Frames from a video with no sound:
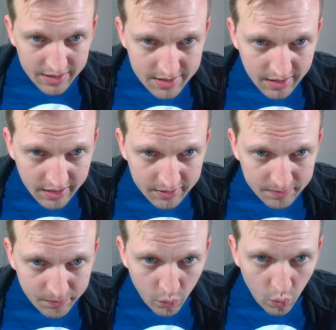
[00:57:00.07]

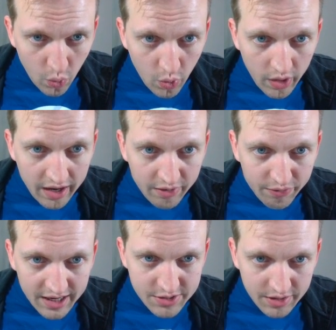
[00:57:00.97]
done way
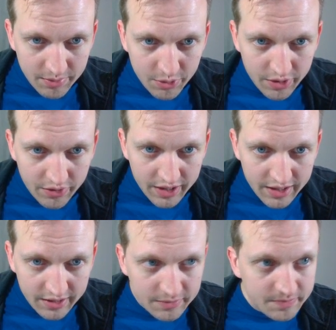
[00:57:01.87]
faster than I'm doing it right now.